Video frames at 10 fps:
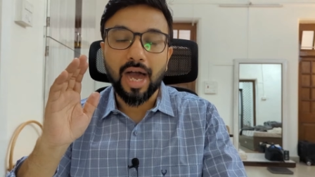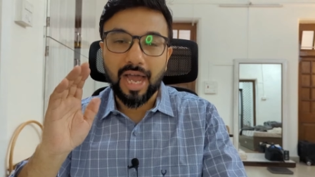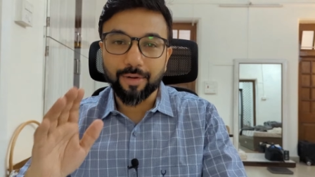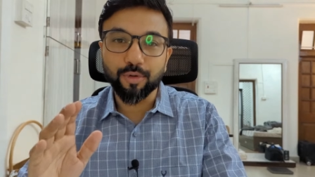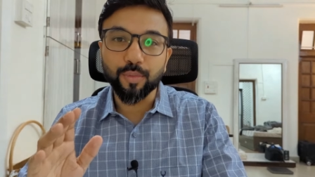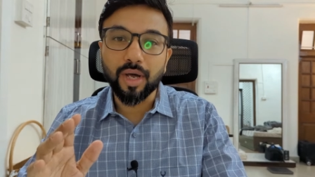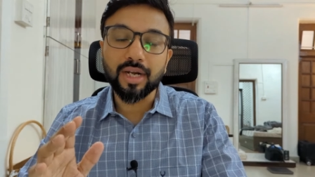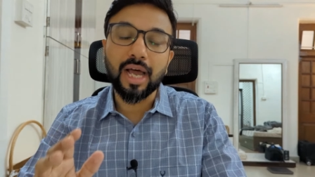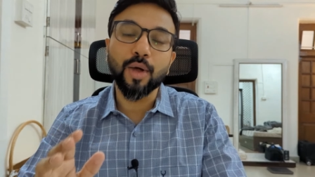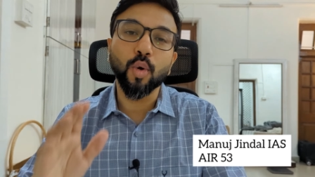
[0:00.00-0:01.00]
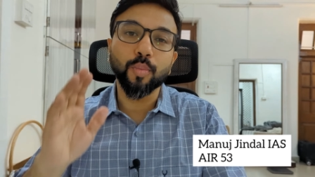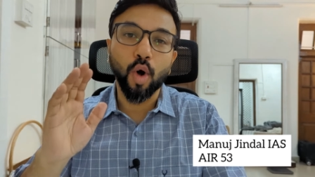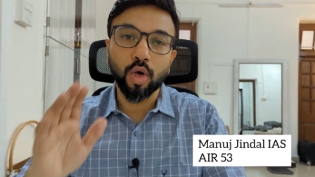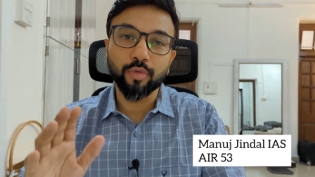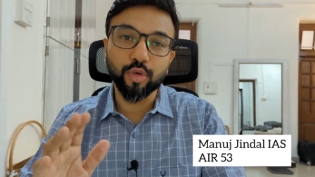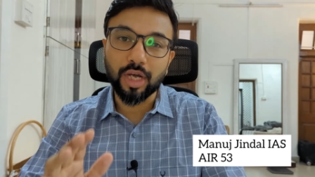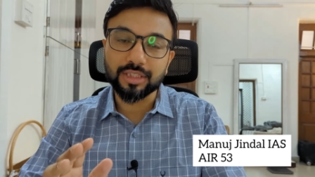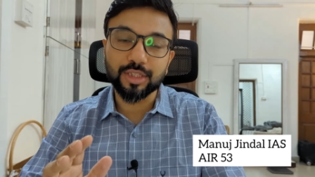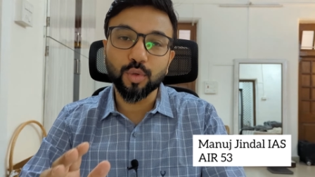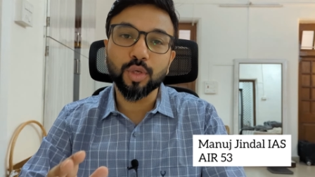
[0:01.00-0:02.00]
Hi everyone, I hope all of you
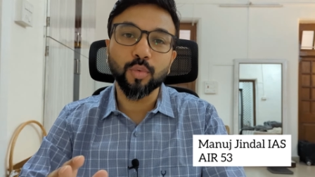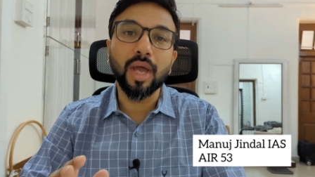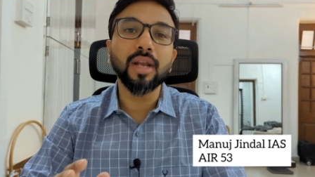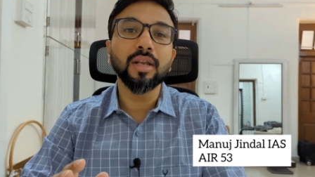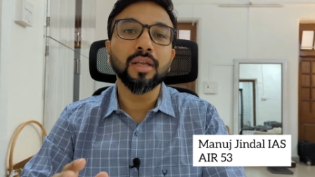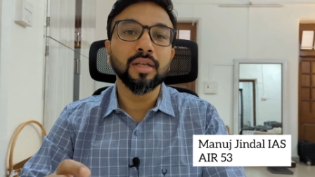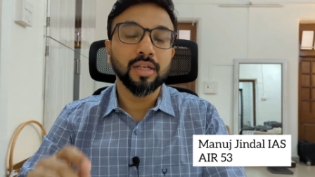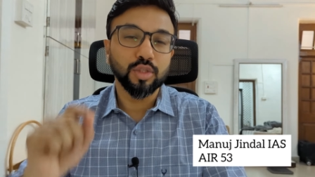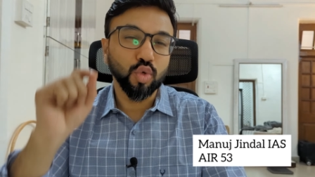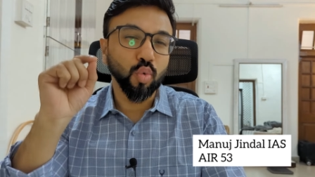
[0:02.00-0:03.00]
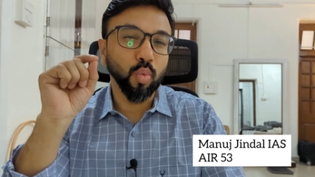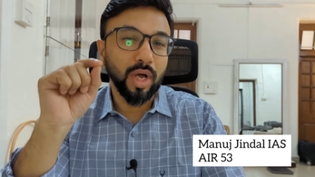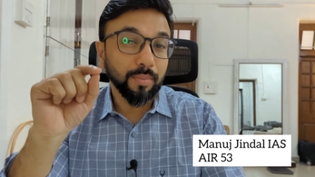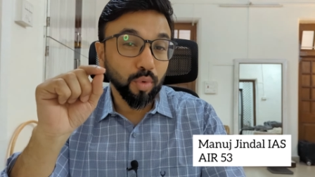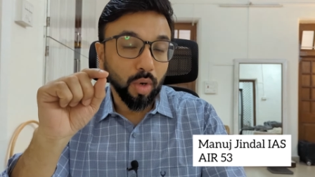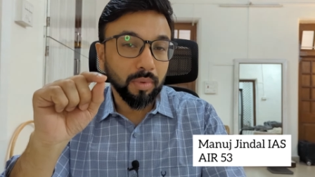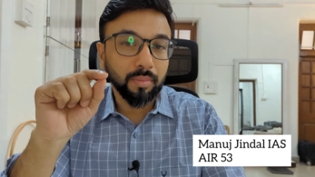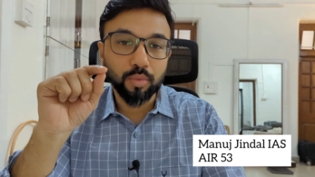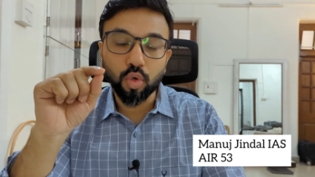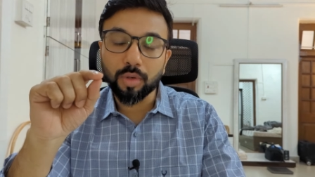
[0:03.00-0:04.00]
guys are doing well. So one
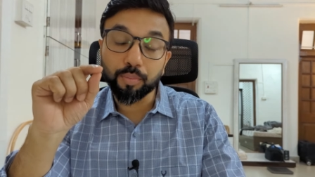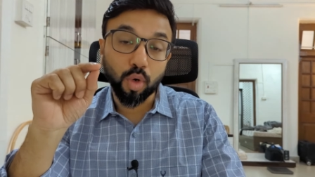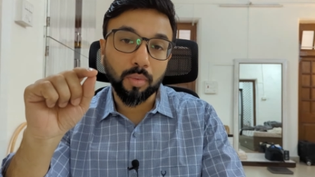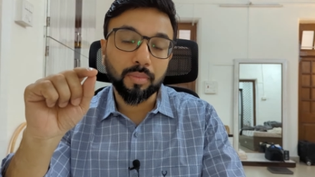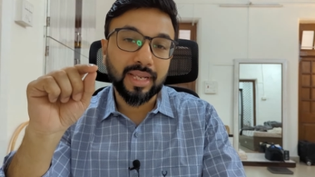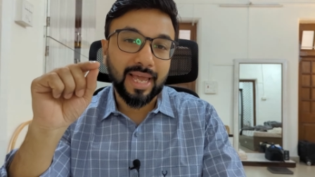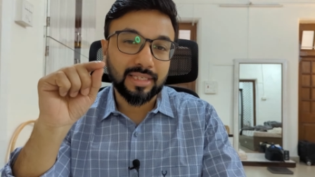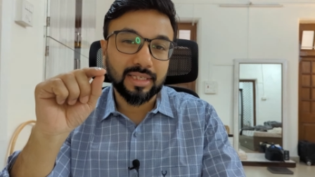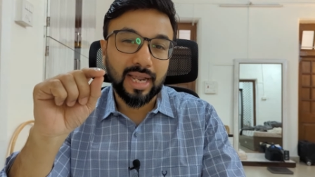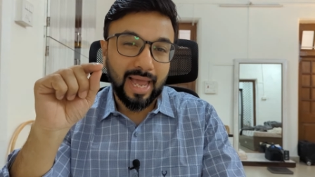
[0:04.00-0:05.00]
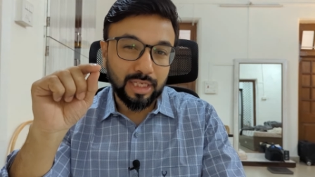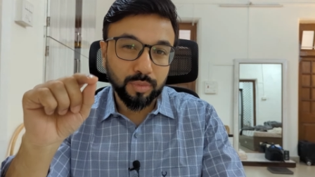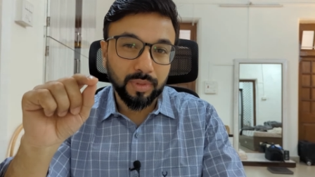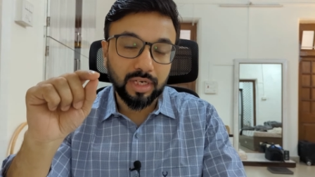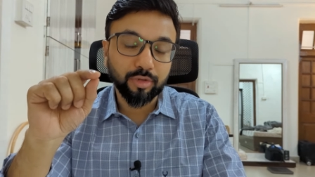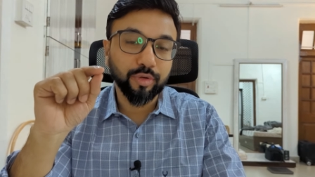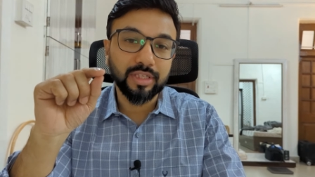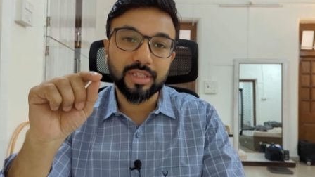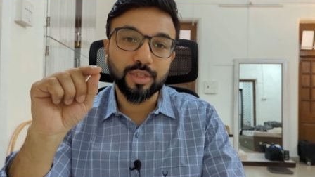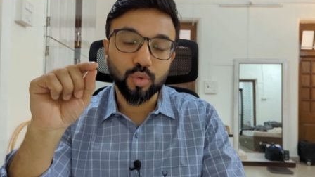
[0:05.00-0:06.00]
problem you are probably as an aspirant
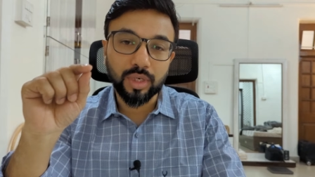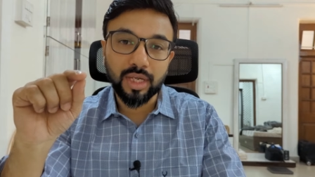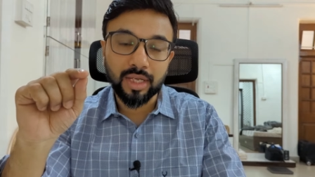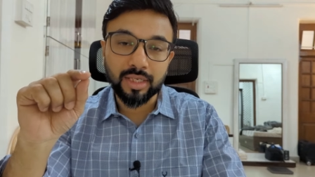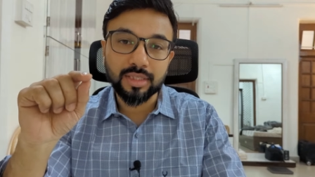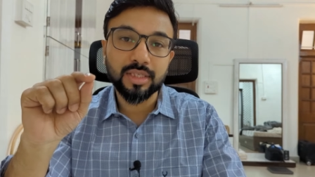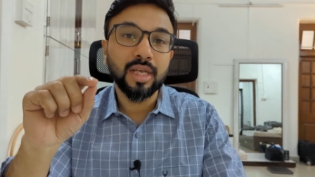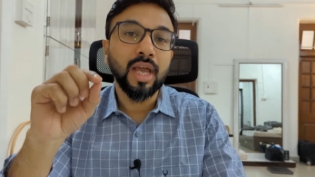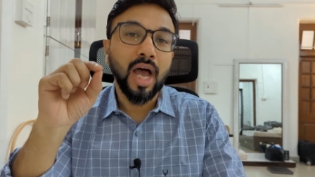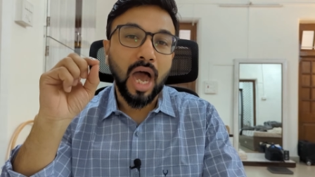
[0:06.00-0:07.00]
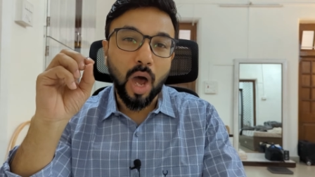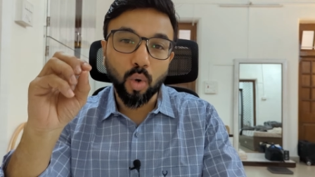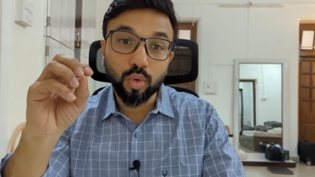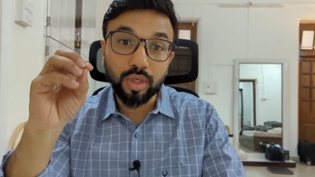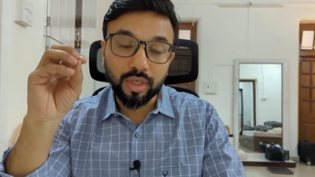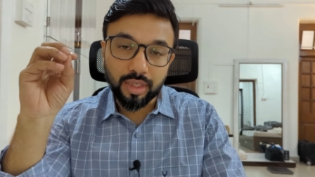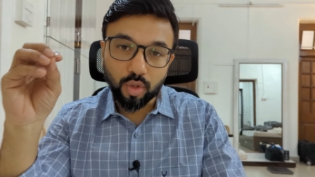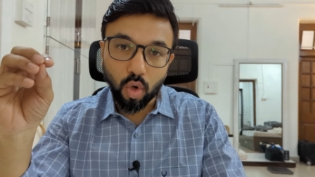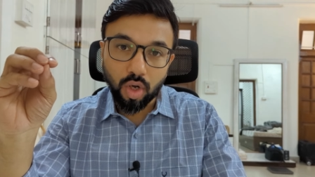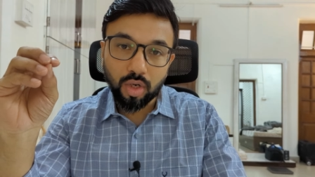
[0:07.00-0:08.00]
facing today is how to
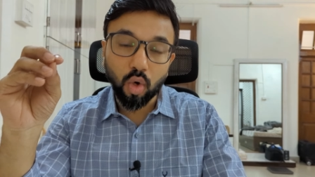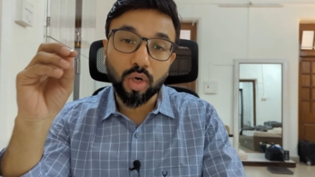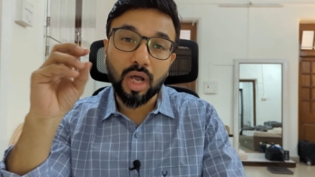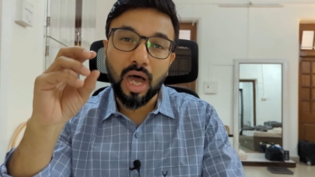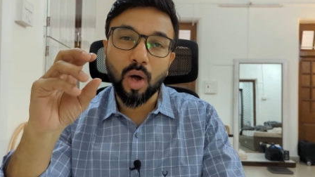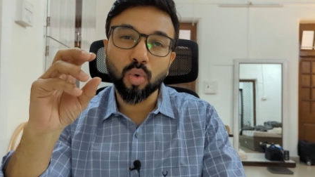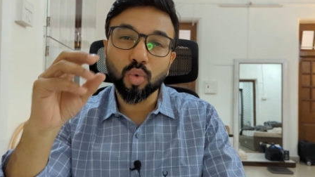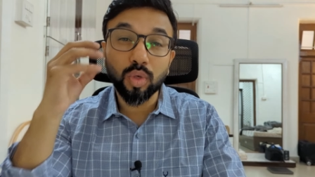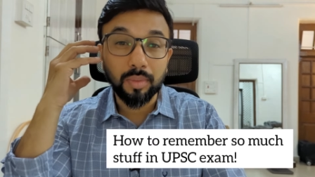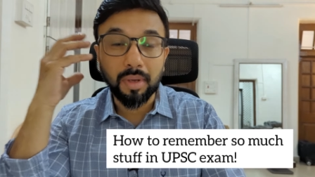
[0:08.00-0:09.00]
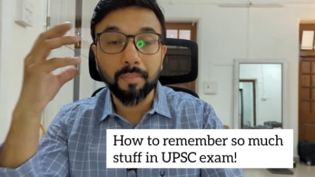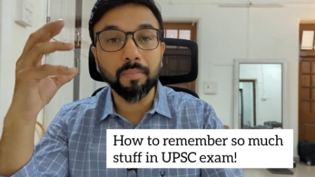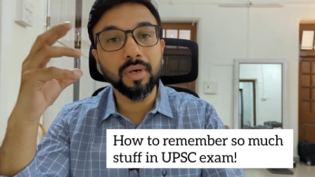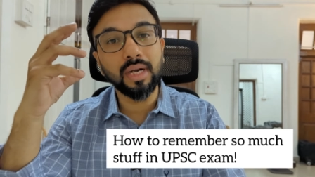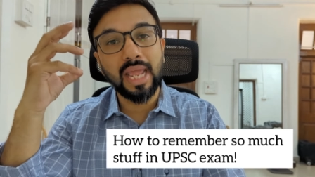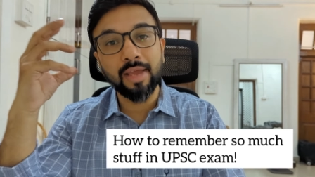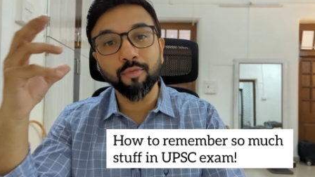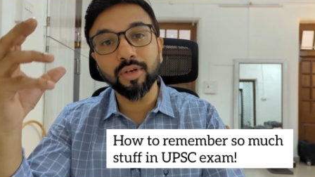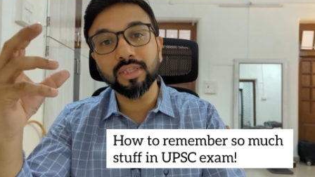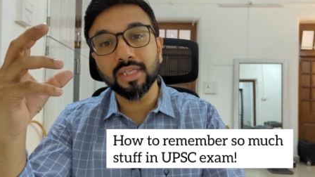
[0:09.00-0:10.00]
recall or how to remember
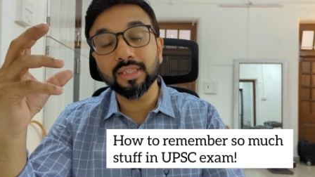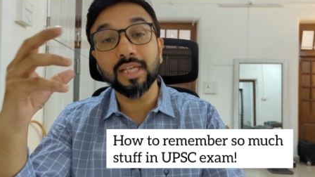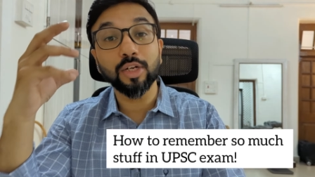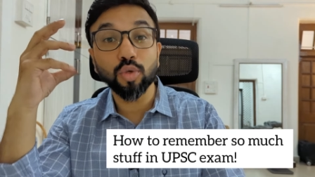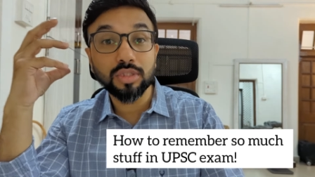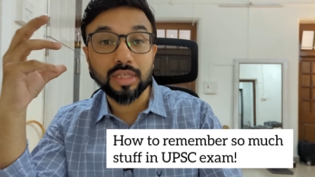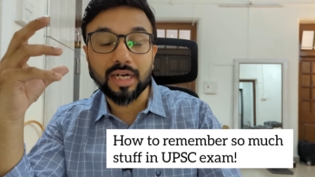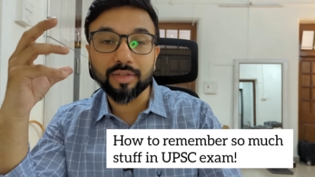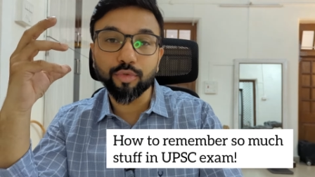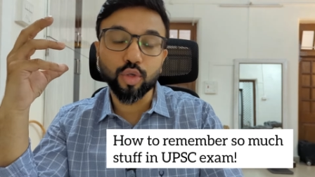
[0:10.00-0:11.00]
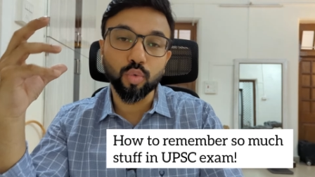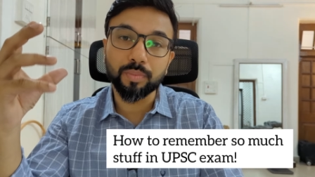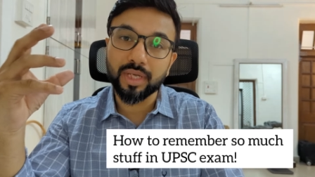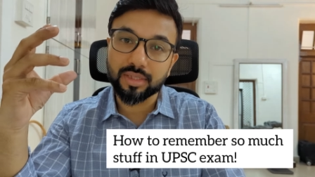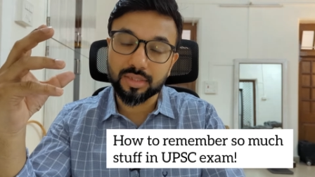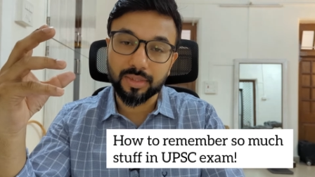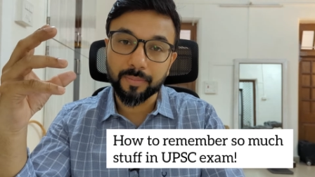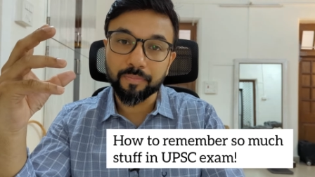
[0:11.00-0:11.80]
everything that you are studying for UPSC.